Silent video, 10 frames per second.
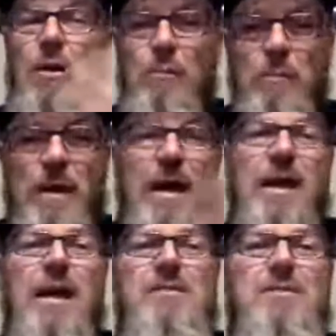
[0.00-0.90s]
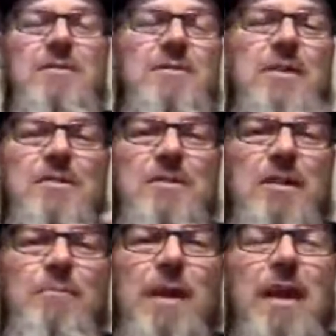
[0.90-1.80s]
we're all badasses
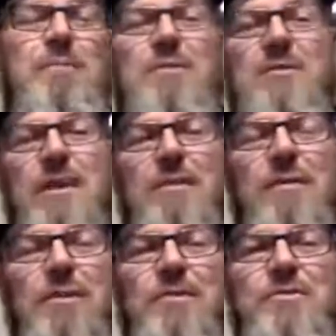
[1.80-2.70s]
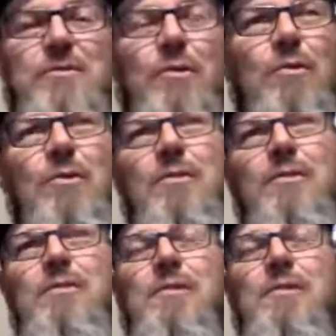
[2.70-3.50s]
until something happens that's out of our control.